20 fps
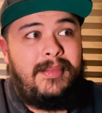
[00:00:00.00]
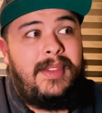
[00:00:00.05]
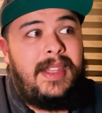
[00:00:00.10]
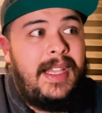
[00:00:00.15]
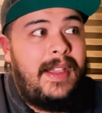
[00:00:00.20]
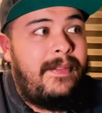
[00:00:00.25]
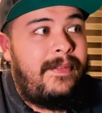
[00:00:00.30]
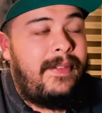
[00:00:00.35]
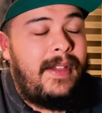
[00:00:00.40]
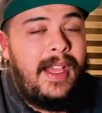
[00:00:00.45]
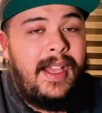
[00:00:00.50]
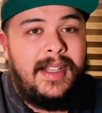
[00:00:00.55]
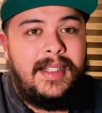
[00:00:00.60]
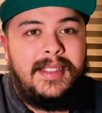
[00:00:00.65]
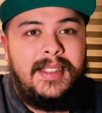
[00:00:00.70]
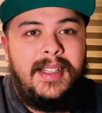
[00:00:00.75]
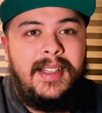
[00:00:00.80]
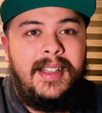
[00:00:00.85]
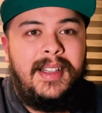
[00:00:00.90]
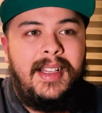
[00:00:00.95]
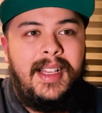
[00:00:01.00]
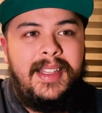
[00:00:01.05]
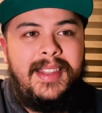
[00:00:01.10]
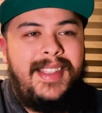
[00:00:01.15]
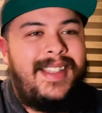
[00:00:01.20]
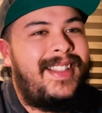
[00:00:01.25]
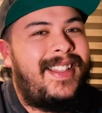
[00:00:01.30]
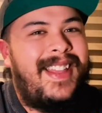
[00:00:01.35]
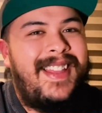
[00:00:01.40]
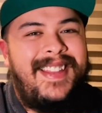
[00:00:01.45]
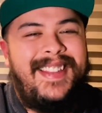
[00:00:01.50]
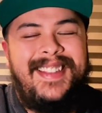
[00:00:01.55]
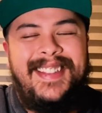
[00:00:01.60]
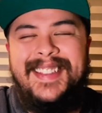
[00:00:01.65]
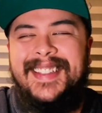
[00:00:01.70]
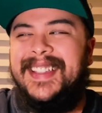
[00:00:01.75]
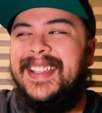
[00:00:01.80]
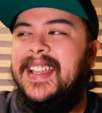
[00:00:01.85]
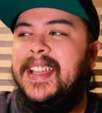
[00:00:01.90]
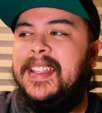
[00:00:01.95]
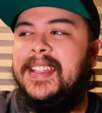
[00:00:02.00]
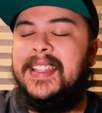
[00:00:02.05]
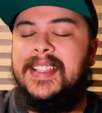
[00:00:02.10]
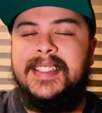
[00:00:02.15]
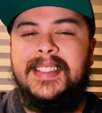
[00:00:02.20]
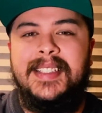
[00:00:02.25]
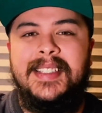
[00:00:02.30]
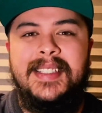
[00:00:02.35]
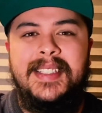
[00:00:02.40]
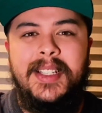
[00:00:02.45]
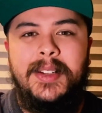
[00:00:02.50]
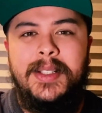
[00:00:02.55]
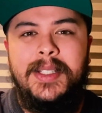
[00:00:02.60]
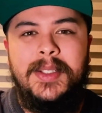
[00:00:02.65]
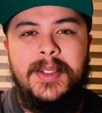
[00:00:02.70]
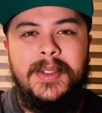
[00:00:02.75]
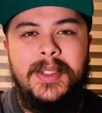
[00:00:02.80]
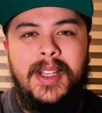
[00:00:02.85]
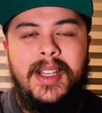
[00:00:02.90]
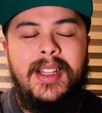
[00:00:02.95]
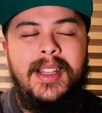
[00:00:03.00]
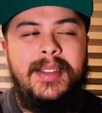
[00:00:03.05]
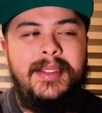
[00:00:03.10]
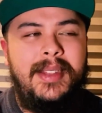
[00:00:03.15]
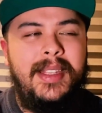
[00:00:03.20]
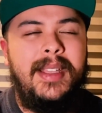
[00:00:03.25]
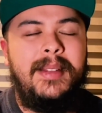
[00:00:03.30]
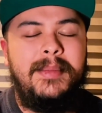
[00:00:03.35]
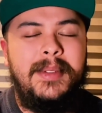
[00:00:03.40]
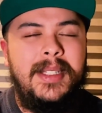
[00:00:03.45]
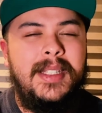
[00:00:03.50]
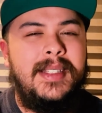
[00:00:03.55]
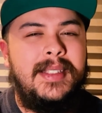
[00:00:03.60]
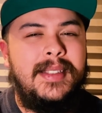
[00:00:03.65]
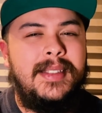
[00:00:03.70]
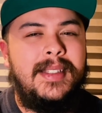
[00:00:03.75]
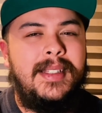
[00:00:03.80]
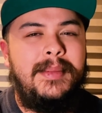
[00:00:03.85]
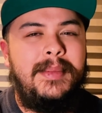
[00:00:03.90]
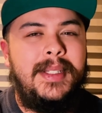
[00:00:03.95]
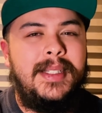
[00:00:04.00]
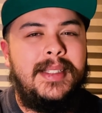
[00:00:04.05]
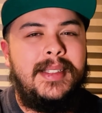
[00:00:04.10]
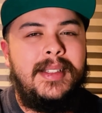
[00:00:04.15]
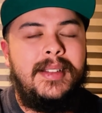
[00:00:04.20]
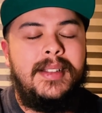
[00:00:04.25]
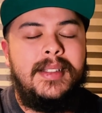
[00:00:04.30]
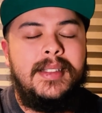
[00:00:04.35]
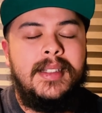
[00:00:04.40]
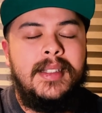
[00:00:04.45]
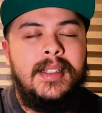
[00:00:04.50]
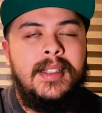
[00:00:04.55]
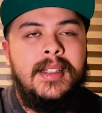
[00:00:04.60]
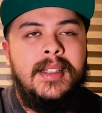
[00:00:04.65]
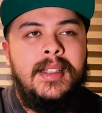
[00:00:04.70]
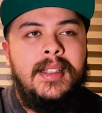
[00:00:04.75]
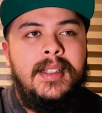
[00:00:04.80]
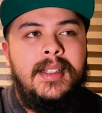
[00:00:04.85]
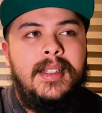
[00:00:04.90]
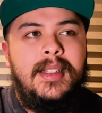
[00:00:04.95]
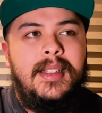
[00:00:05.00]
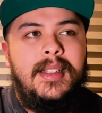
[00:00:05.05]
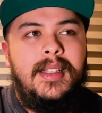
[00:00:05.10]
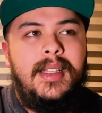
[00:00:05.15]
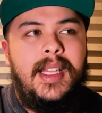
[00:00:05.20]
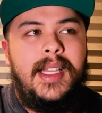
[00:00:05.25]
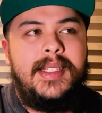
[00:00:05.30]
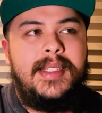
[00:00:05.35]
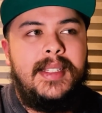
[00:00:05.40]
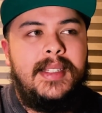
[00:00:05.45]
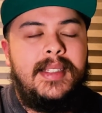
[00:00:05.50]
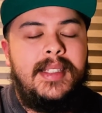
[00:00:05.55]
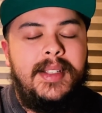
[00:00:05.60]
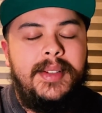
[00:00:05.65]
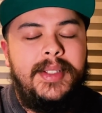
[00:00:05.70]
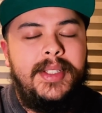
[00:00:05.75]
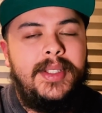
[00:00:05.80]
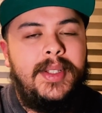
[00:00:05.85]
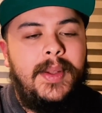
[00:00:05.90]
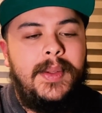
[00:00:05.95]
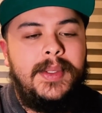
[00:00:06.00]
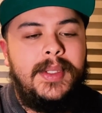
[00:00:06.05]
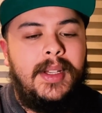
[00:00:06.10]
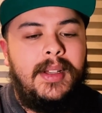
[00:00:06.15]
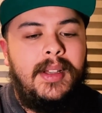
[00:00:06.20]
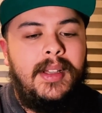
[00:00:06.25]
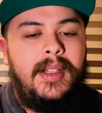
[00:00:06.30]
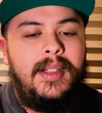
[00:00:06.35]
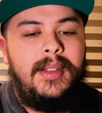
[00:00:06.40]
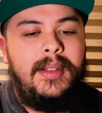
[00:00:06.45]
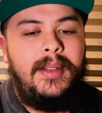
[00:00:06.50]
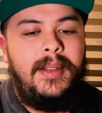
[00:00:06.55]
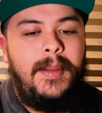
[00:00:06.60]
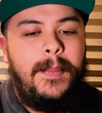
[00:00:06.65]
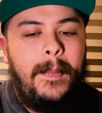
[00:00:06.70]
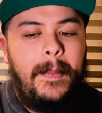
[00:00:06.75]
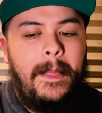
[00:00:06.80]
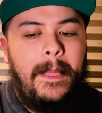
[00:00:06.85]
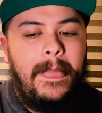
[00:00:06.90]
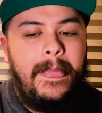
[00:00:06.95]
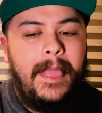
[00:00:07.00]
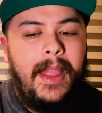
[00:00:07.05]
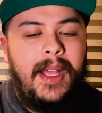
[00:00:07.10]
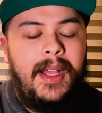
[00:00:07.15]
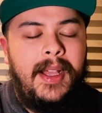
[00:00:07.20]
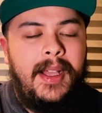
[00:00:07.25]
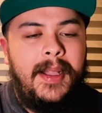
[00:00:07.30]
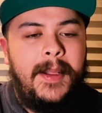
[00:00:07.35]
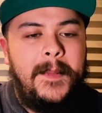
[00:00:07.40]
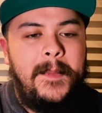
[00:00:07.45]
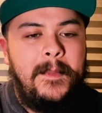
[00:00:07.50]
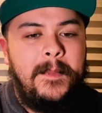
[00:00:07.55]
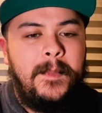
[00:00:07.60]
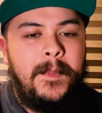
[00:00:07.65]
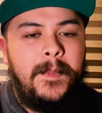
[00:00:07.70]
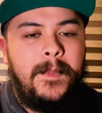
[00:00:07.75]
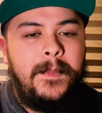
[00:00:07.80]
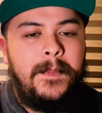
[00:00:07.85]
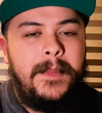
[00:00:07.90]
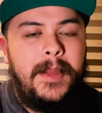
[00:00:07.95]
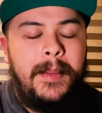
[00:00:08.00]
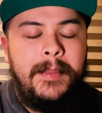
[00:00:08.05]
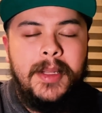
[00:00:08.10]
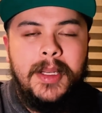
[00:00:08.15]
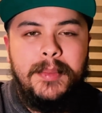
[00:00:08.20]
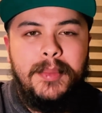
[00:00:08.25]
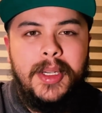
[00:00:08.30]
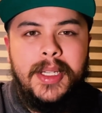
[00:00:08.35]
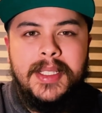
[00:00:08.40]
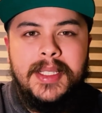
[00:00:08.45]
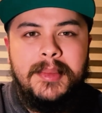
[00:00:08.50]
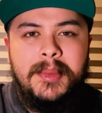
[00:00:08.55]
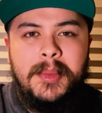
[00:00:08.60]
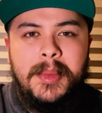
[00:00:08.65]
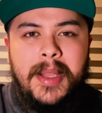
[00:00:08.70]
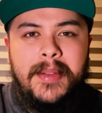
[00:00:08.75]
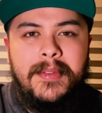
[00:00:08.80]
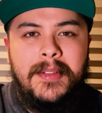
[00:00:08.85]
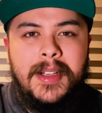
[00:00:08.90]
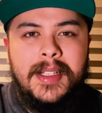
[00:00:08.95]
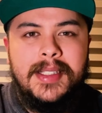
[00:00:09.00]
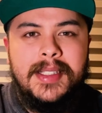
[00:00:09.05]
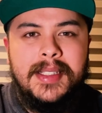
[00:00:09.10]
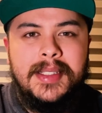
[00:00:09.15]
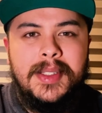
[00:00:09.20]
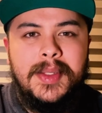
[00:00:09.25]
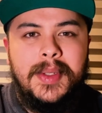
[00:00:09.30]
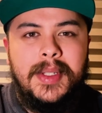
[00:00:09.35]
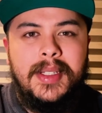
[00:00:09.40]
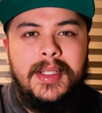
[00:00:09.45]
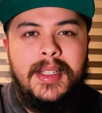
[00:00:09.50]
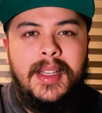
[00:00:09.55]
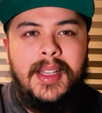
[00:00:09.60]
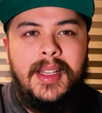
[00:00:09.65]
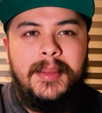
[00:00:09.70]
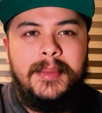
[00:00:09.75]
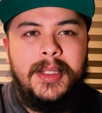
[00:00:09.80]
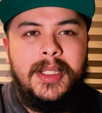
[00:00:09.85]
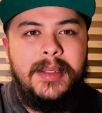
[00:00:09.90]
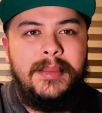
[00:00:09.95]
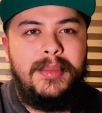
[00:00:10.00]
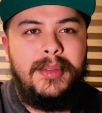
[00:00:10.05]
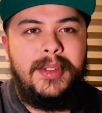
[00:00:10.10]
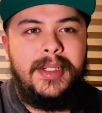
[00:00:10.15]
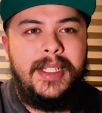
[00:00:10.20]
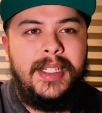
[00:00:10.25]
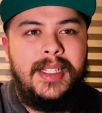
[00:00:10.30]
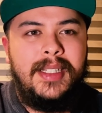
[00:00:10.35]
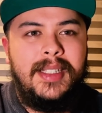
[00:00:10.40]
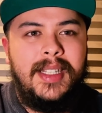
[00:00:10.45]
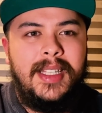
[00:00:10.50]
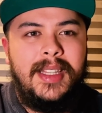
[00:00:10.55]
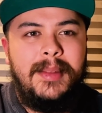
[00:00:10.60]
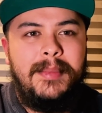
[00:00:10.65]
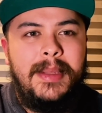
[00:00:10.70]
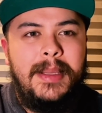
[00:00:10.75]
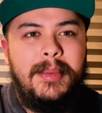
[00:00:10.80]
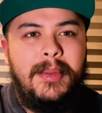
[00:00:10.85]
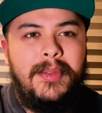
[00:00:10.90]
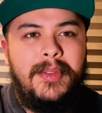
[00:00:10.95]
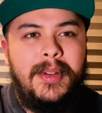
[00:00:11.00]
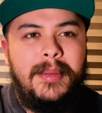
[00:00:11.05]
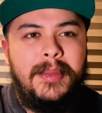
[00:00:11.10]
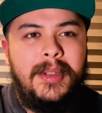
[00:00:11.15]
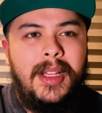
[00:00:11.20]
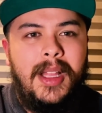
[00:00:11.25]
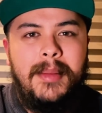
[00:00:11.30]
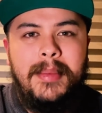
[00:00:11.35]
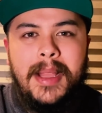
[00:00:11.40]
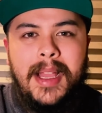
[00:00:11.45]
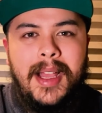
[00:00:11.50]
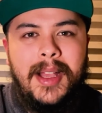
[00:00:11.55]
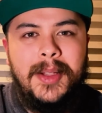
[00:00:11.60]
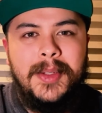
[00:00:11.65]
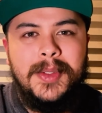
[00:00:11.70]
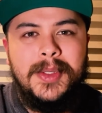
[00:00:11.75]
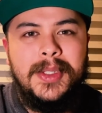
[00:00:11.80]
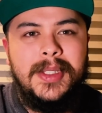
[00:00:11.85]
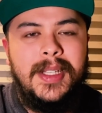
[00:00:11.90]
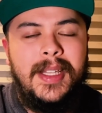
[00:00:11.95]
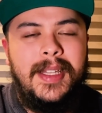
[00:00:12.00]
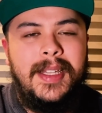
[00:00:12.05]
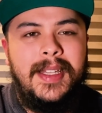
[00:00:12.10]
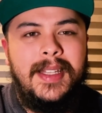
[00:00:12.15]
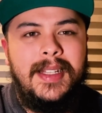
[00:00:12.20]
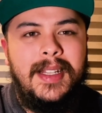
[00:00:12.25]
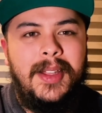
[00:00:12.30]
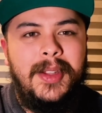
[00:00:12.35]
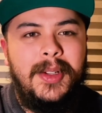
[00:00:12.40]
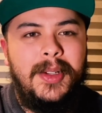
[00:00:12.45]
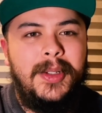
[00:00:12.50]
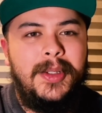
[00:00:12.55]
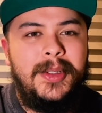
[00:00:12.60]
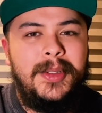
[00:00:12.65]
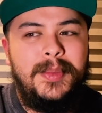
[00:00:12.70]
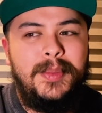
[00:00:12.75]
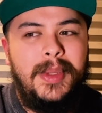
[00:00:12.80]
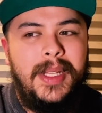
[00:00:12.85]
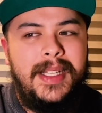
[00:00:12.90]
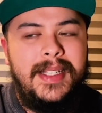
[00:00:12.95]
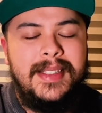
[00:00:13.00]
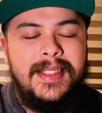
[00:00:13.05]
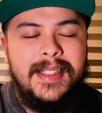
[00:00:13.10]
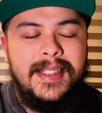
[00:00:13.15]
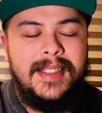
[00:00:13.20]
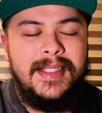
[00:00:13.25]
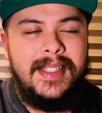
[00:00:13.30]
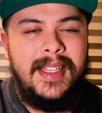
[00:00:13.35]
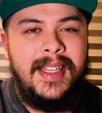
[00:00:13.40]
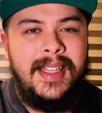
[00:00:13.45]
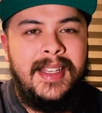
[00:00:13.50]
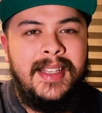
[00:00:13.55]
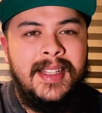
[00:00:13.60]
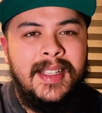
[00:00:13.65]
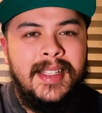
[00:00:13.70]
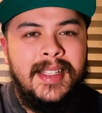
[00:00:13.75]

the effect. I think as this series goes on, this is going to be a series. As this series goes on, I'm going to bring some of my friends into it. I'm going to bring like the people from Clubhouse and other places, and